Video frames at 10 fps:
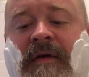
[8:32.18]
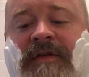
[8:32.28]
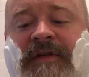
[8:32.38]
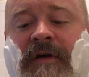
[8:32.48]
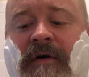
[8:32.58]

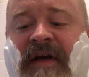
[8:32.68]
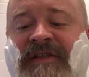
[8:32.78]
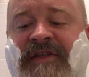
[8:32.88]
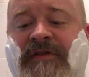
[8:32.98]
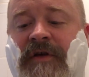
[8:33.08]
So I
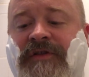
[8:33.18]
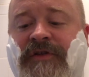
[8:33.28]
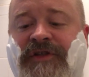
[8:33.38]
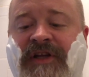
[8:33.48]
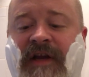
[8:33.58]
just also
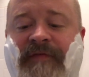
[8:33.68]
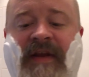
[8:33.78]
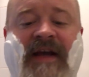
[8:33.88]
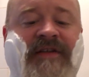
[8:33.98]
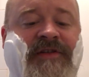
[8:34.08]
shaved
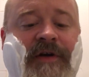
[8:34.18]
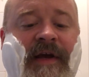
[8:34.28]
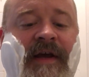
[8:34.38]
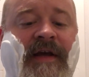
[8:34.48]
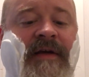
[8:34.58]

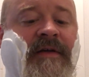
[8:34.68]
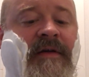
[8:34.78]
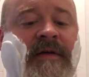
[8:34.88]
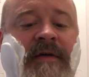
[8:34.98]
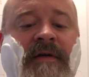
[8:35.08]
yesterday,
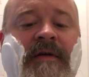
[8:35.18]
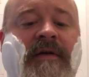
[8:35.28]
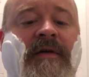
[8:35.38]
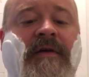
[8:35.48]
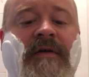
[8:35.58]

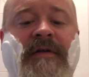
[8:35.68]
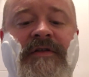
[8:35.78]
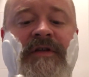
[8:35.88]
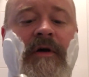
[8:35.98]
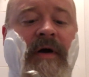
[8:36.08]

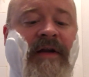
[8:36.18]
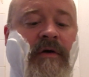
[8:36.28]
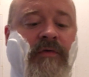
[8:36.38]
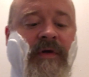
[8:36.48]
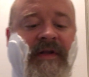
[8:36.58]
so I
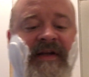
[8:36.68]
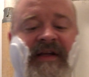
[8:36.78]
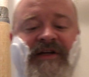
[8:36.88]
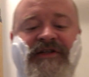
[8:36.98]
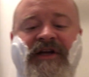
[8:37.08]
don't really
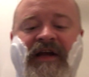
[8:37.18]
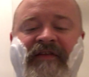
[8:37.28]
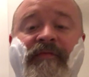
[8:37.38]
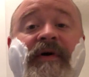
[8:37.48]
need a shave,